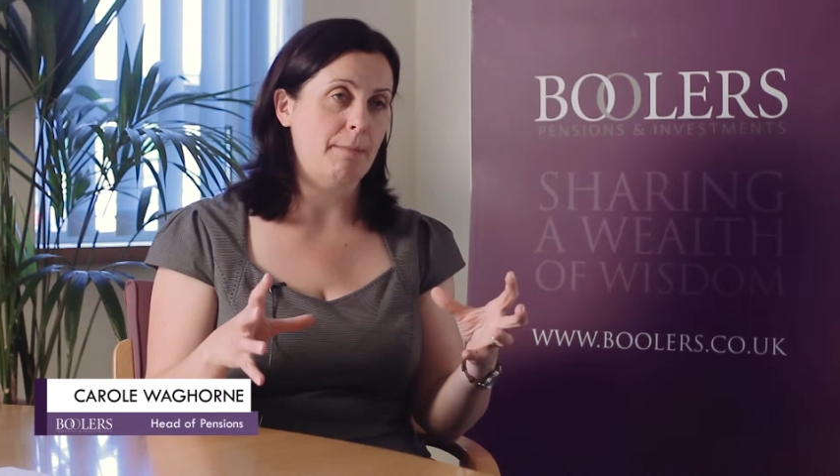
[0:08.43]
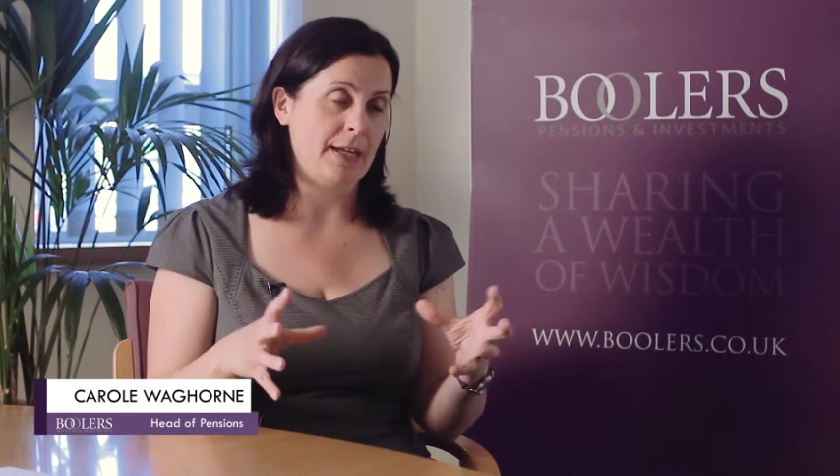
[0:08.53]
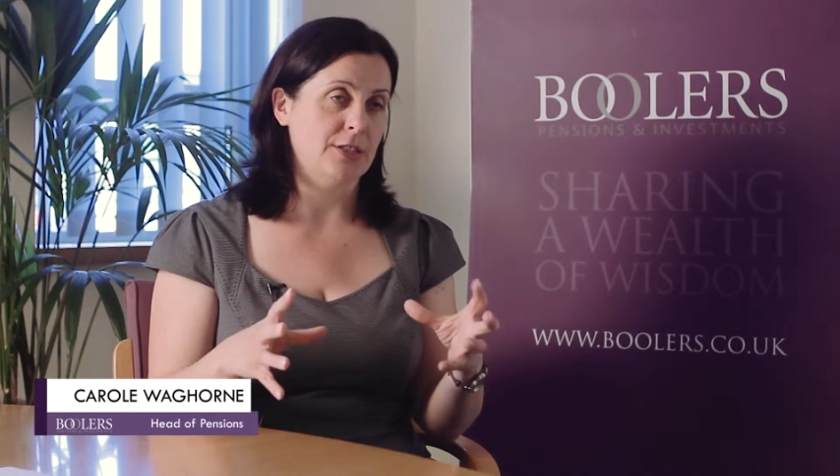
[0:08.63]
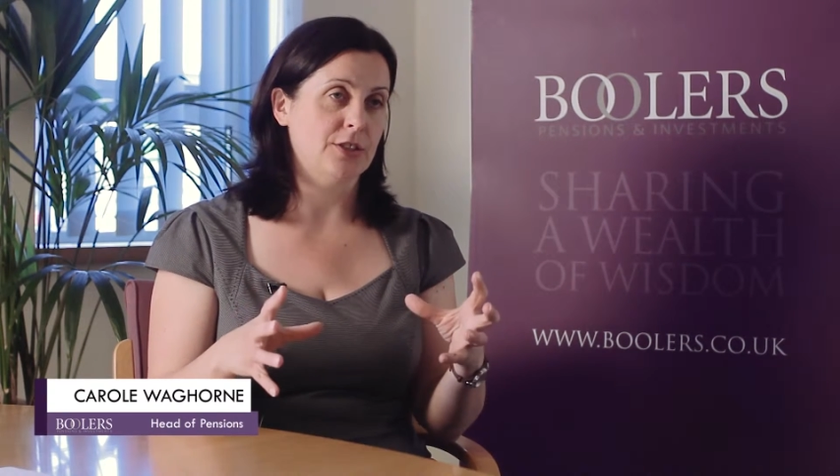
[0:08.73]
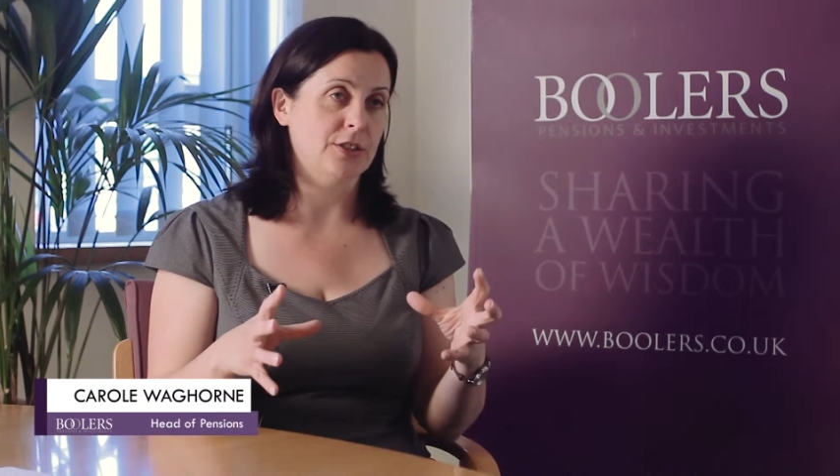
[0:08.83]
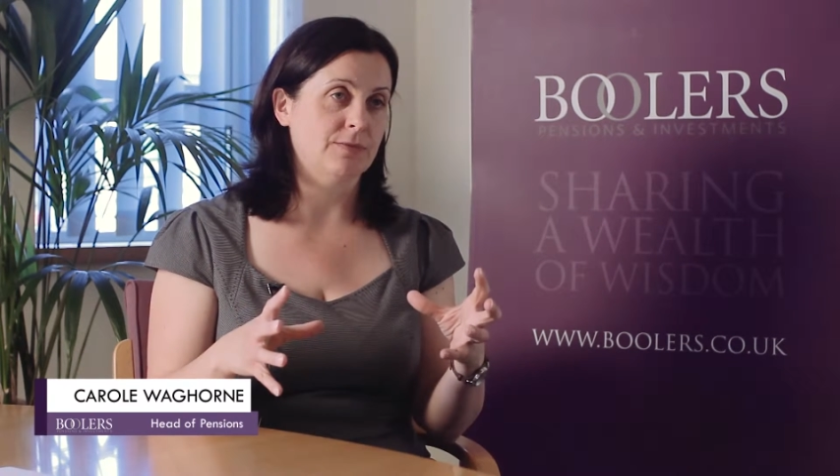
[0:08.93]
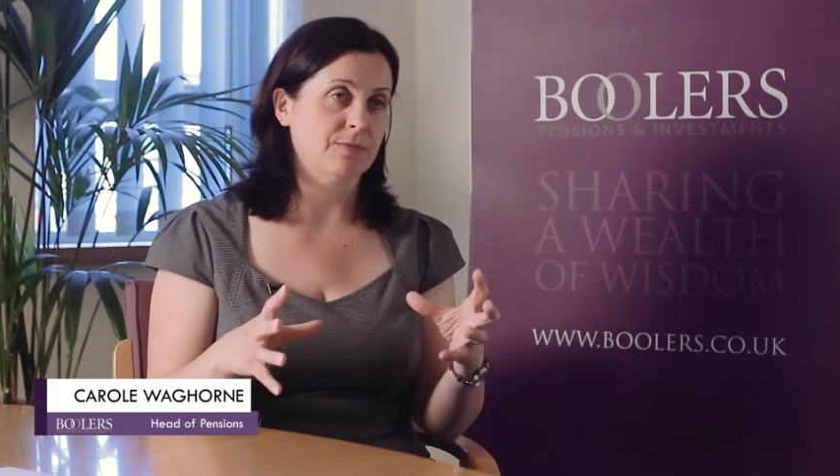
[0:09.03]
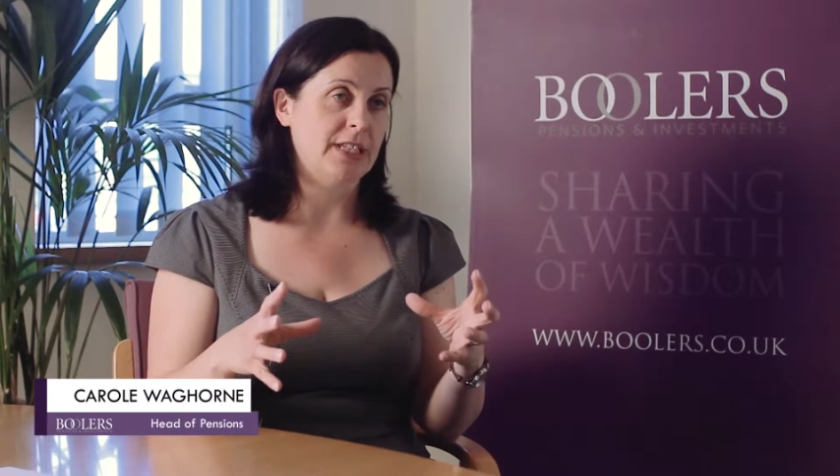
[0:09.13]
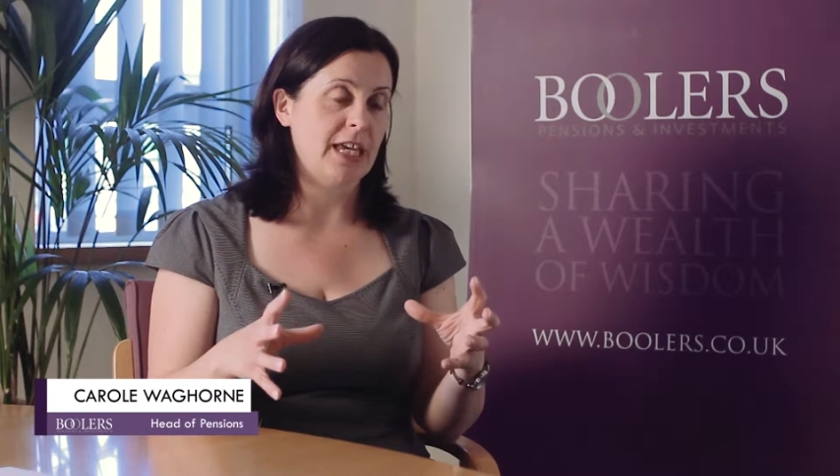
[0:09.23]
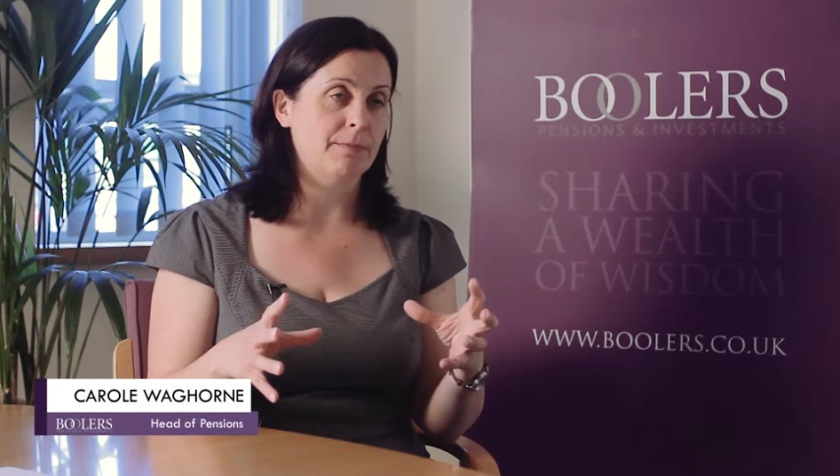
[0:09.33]
pension
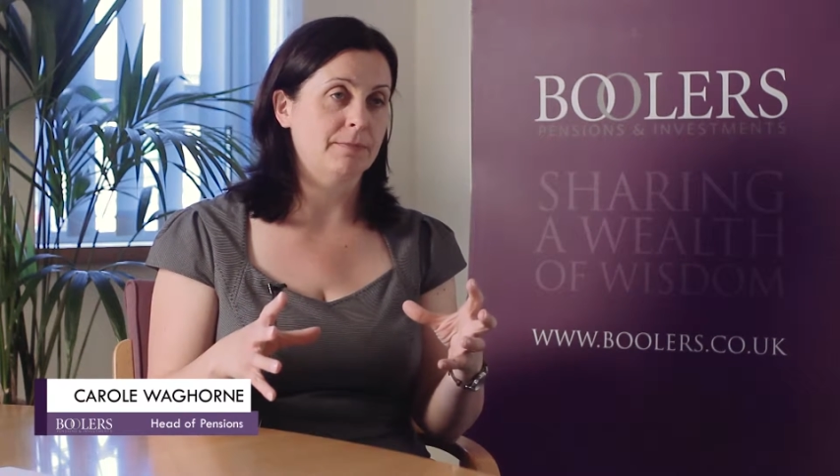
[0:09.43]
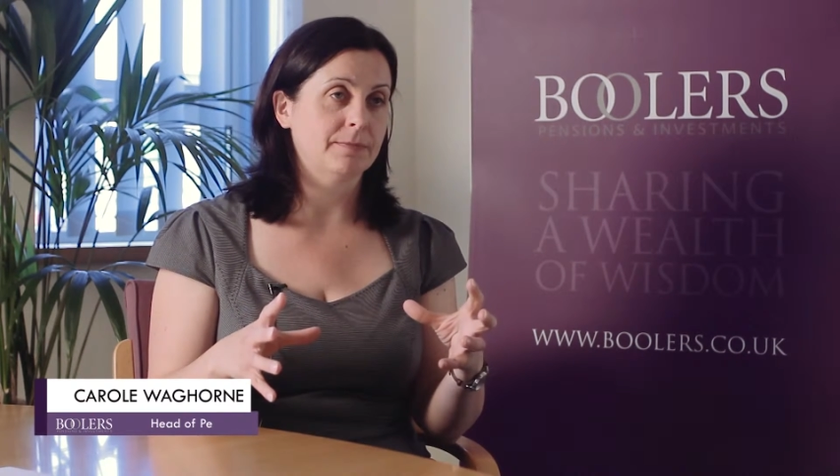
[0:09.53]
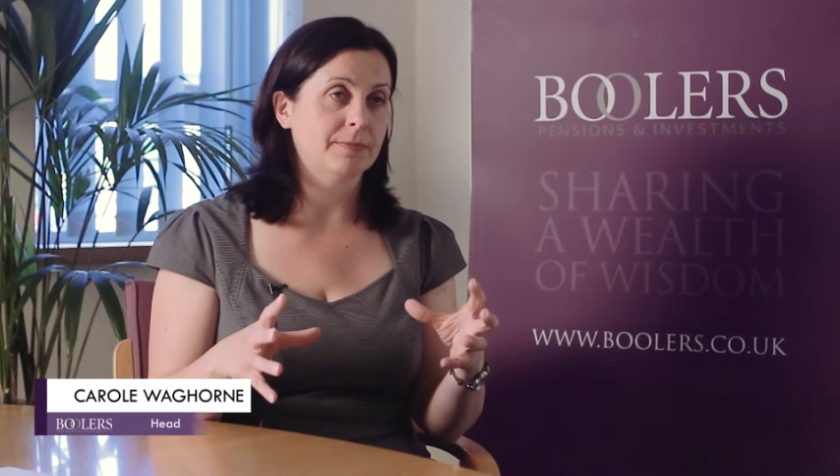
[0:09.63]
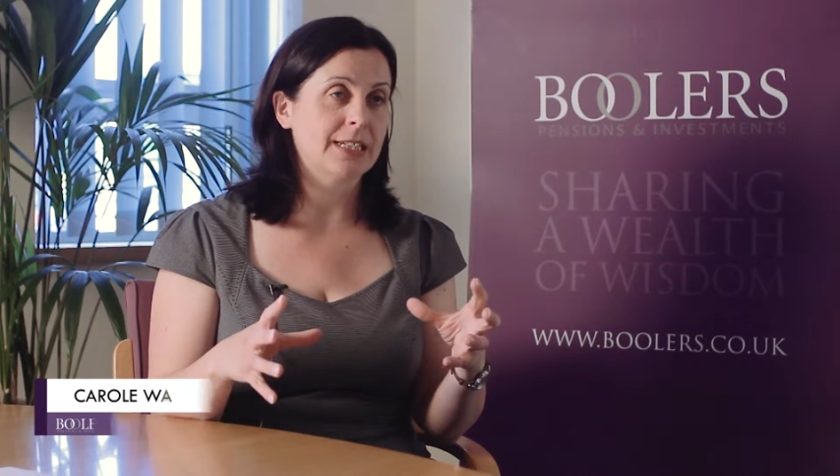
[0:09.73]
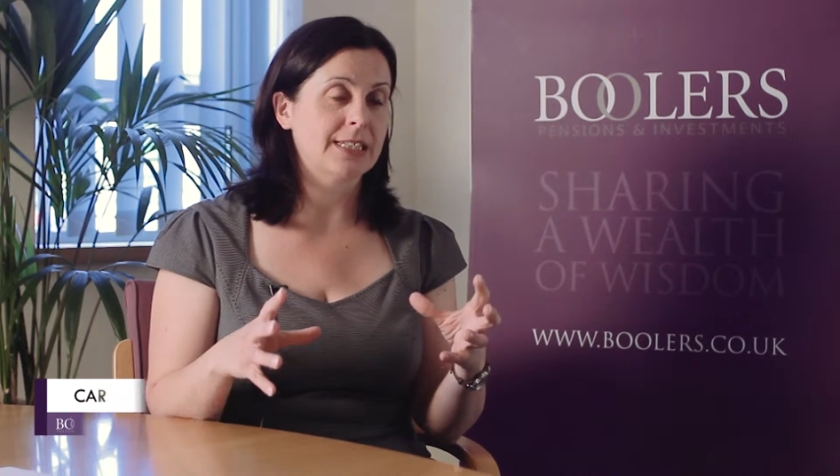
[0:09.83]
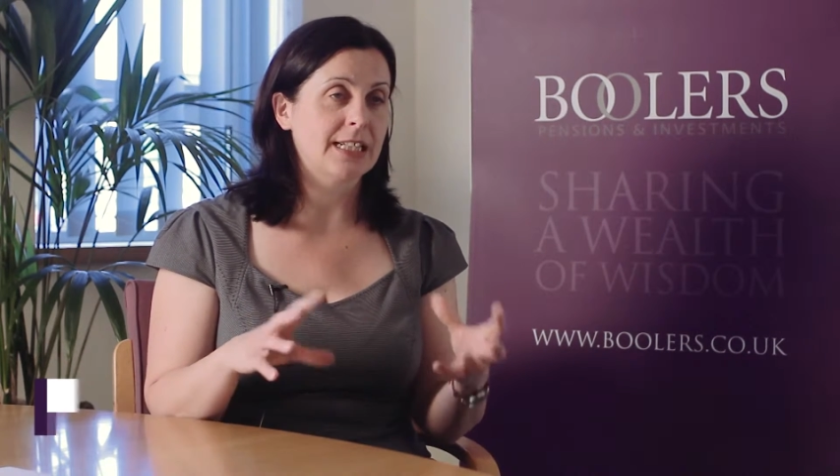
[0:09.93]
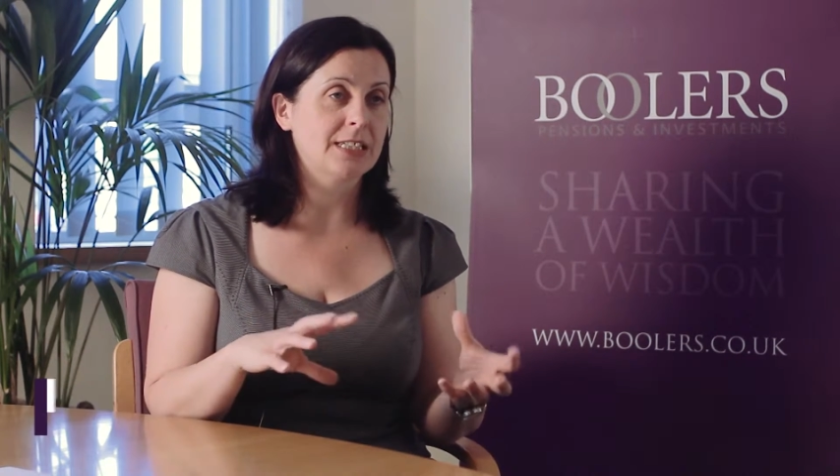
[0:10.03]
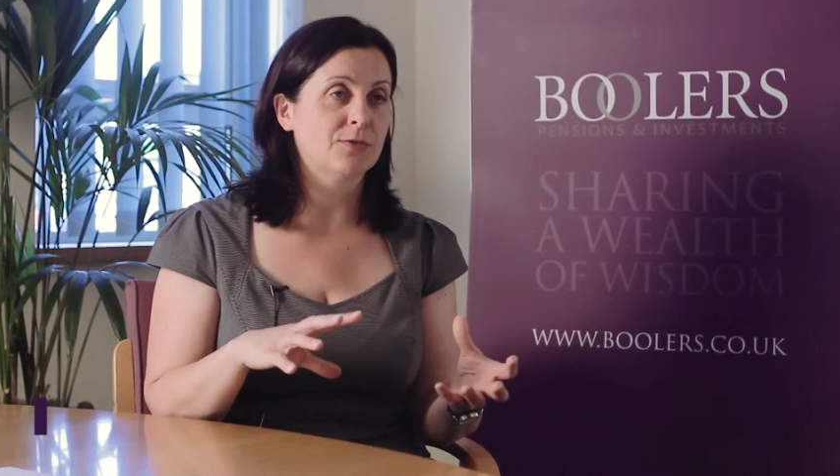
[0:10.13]
scheme. It stands